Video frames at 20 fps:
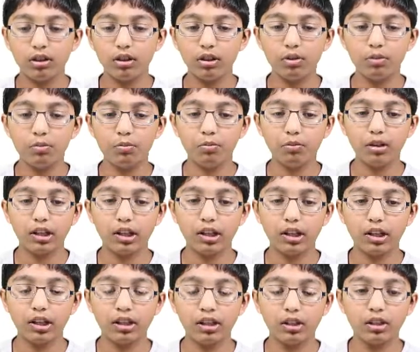open
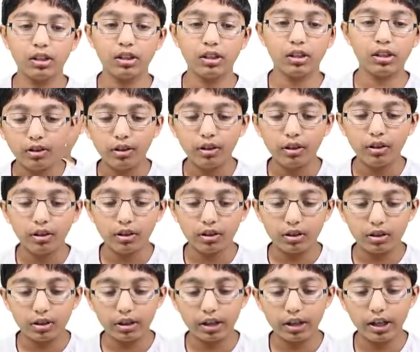brackets
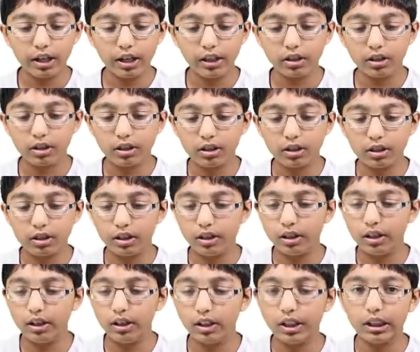text
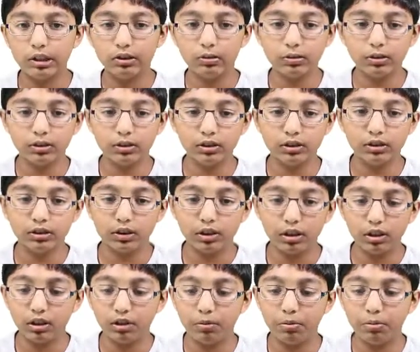equals
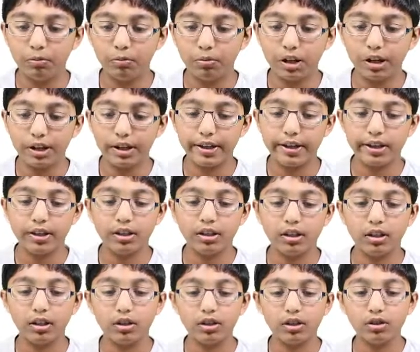open
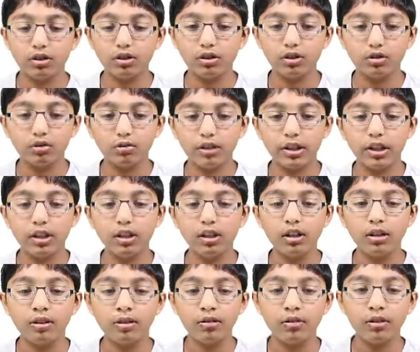brackets string
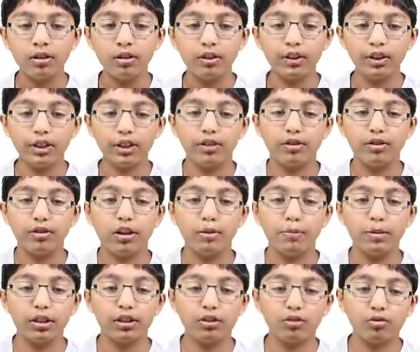instead of
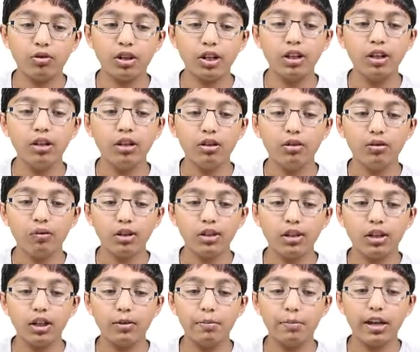typing string we
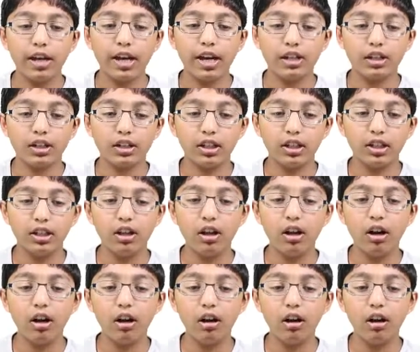type str,